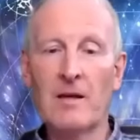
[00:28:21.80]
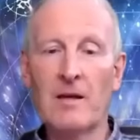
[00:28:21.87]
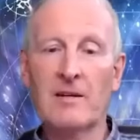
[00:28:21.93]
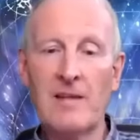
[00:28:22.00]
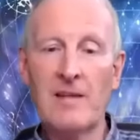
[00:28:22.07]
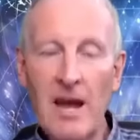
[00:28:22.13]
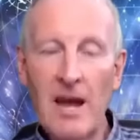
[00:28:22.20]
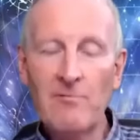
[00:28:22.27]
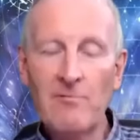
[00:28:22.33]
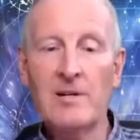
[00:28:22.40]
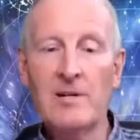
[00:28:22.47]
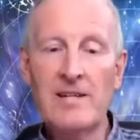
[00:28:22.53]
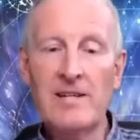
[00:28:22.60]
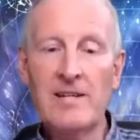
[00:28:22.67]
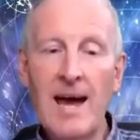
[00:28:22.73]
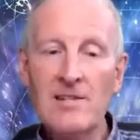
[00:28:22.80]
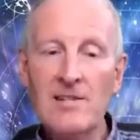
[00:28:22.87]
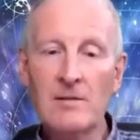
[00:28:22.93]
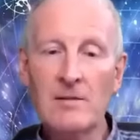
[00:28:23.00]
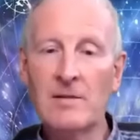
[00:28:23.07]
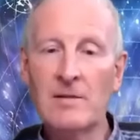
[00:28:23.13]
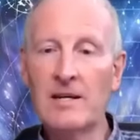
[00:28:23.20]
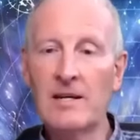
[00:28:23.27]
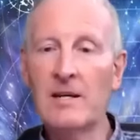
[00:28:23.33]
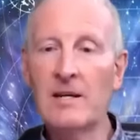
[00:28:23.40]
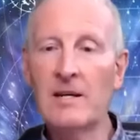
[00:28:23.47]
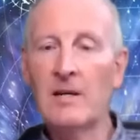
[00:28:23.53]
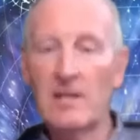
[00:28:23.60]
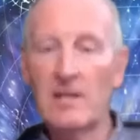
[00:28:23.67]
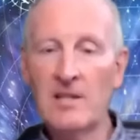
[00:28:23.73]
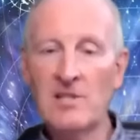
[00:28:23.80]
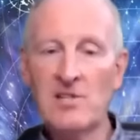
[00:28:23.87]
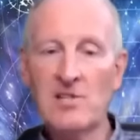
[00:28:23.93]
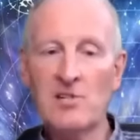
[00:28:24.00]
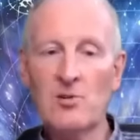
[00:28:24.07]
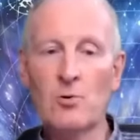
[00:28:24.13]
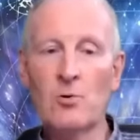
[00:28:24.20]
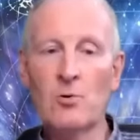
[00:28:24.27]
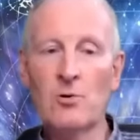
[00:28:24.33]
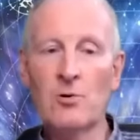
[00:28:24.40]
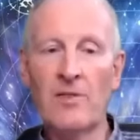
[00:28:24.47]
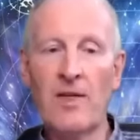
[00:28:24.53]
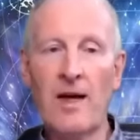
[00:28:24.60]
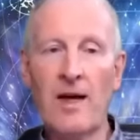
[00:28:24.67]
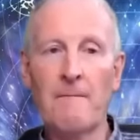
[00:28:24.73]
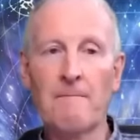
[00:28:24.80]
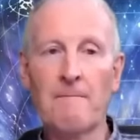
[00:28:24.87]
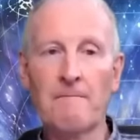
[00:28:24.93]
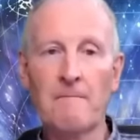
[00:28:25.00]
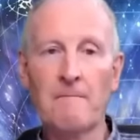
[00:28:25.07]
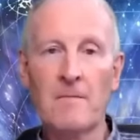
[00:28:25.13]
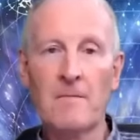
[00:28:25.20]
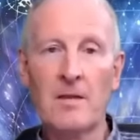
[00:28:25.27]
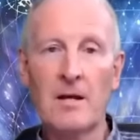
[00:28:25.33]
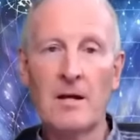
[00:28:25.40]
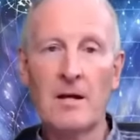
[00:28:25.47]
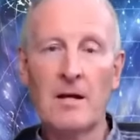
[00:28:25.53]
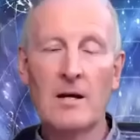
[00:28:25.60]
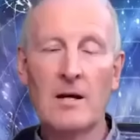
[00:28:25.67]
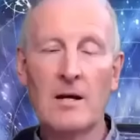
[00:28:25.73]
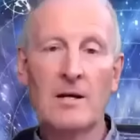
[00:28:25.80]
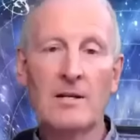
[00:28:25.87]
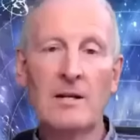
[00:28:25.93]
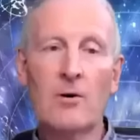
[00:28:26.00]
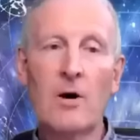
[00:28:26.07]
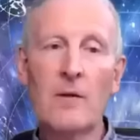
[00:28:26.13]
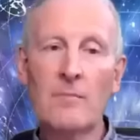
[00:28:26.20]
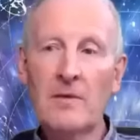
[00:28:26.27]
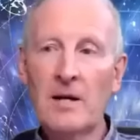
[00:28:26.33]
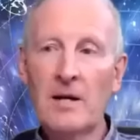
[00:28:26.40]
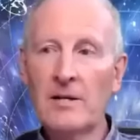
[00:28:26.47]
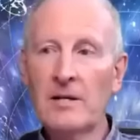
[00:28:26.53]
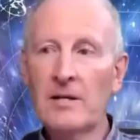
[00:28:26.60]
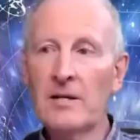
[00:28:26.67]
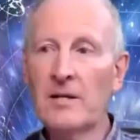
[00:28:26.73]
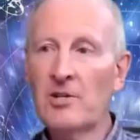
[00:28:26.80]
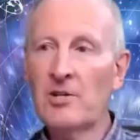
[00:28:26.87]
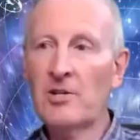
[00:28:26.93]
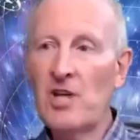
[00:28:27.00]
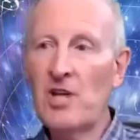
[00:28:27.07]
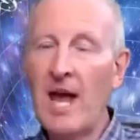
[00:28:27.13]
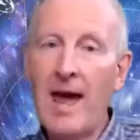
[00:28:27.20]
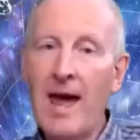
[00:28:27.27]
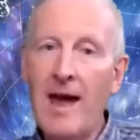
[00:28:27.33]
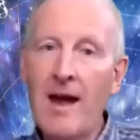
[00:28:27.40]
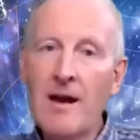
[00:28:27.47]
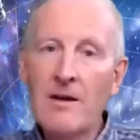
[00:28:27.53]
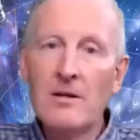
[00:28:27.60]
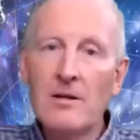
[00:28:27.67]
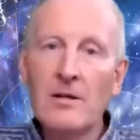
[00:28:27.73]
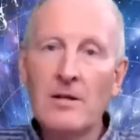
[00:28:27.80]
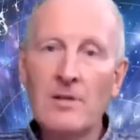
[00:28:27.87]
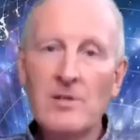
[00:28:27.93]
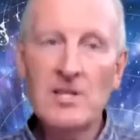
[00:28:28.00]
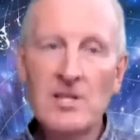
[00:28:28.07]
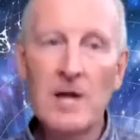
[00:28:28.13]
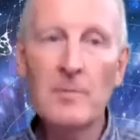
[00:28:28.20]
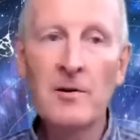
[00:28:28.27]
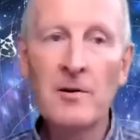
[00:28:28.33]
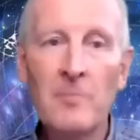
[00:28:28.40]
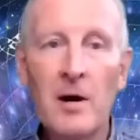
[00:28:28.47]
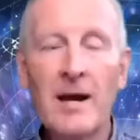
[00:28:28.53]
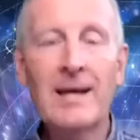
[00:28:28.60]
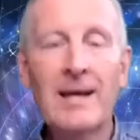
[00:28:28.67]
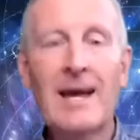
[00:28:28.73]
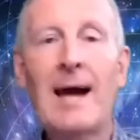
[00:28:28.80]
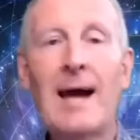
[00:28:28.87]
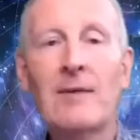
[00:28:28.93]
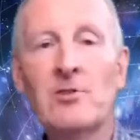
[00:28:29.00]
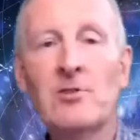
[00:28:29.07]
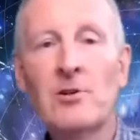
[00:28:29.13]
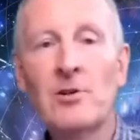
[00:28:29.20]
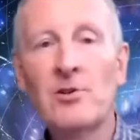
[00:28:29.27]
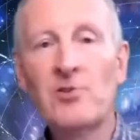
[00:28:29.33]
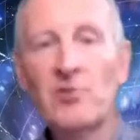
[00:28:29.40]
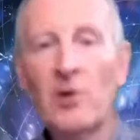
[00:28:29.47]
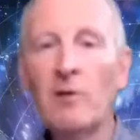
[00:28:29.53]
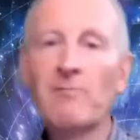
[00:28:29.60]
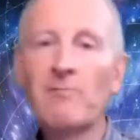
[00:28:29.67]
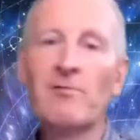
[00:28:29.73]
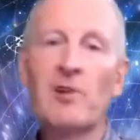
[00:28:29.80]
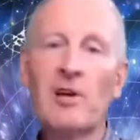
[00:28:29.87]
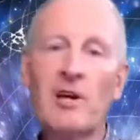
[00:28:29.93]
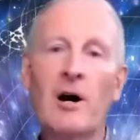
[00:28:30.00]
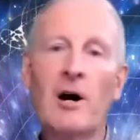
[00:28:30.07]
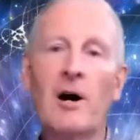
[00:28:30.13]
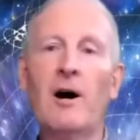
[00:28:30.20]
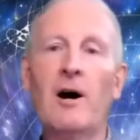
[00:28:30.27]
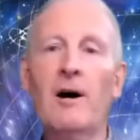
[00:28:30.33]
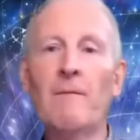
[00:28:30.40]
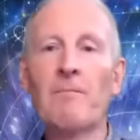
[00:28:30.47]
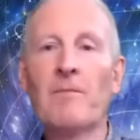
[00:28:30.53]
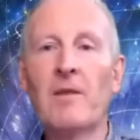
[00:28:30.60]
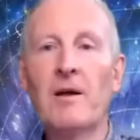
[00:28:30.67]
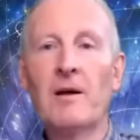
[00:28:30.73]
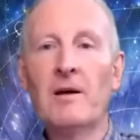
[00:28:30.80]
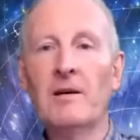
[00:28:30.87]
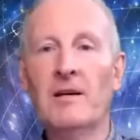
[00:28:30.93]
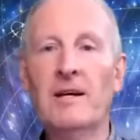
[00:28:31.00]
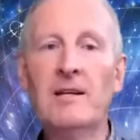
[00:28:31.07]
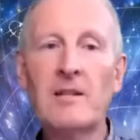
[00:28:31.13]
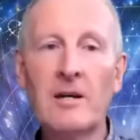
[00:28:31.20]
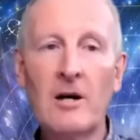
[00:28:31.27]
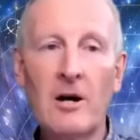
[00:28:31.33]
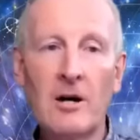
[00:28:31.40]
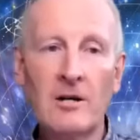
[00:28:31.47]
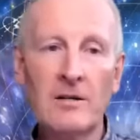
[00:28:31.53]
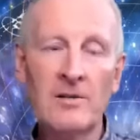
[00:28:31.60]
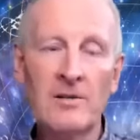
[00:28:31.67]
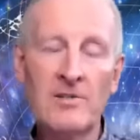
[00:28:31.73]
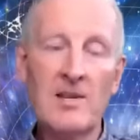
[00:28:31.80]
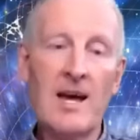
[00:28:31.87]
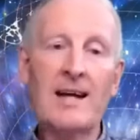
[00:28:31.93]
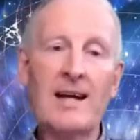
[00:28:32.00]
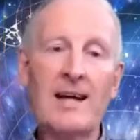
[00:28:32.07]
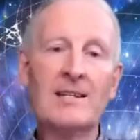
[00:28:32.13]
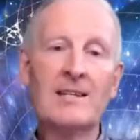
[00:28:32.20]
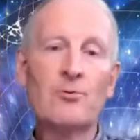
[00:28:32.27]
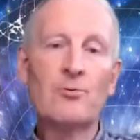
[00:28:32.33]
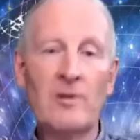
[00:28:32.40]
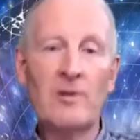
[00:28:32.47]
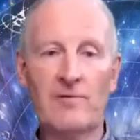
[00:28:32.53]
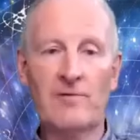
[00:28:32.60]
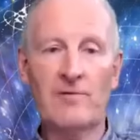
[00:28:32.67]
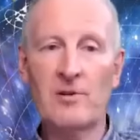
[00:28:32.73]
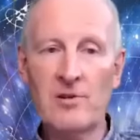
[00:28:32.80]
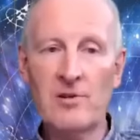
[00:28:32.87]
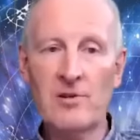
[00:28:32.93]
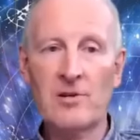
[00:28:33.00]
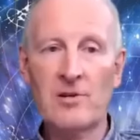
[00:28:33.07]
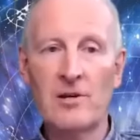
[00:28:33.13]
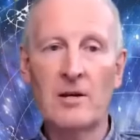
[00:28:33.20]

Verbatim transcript: Because every testimony is stored there. Now, I'm going to share some of my encounters of Lakar in the gardens and in the rivers.